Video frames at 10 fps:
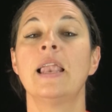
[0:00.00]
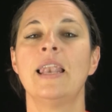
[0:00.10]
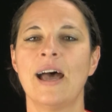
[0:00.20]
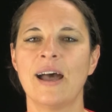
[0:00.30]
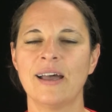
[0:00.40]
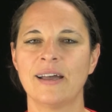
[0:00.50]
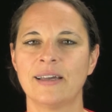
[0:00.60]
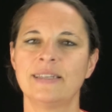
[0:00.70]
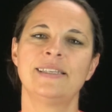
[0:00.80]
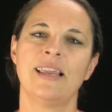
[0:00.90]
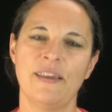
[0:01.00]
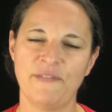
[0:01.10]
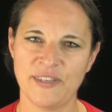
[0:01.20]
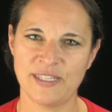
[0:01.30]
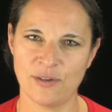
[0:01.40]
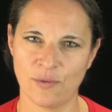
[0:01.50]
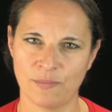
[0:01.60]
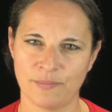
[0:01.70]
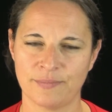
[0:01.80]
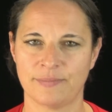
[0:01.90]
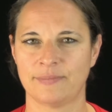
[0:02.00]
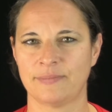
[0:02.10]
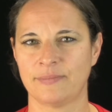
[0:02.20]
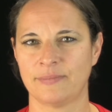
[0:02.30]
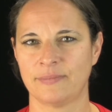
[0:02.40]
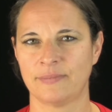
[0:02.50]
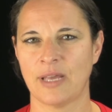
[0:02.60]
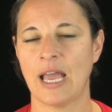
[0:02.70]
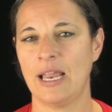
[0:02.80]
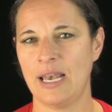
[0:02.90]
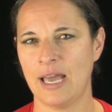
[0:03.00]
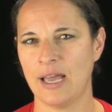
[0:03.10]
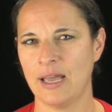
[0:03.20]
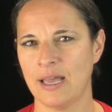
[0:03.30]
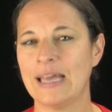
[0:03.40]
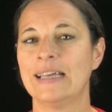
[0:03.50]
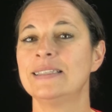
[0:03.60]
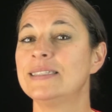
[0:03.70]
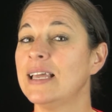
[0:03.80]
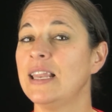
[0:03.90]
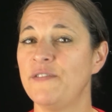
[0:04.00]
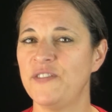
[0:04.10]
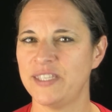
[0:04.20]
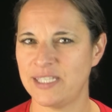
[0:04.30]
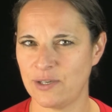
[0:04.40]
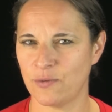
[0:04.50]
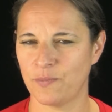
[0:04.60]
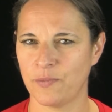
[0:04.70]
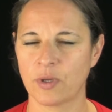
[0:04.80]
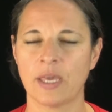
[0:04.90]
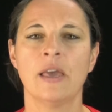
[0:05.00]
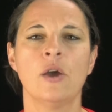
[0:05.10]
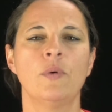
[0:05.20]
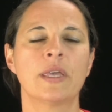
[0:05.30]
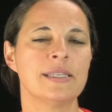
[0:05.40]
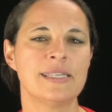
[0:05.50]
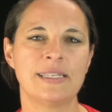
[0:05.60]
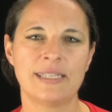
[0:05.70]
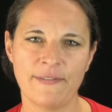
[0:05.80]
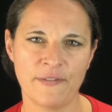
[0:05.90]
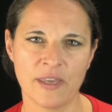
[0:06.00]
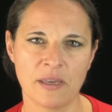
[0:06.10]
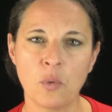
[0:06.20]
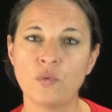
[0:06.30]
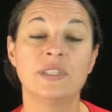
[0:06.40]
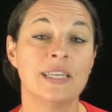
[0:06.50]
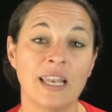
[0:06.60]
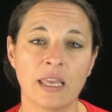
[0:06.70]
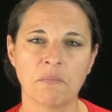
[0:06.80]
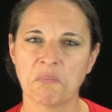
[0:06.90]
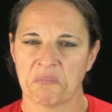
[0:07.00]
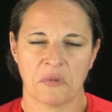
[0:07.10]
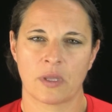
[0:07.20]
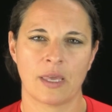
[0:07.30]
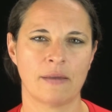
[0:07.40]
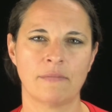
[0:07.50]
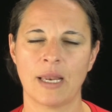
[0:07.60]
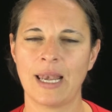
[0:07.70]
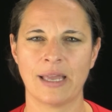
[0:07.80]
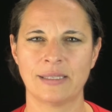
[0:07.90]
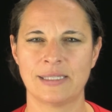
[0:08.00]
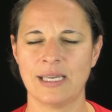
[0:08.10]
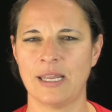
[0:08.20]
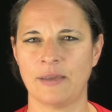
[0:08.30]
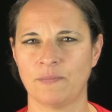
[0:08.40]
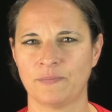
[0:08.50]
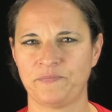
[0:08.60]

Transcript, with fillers: La télévision. La télévision, okay? We can say TV ou télé, okay? La télé.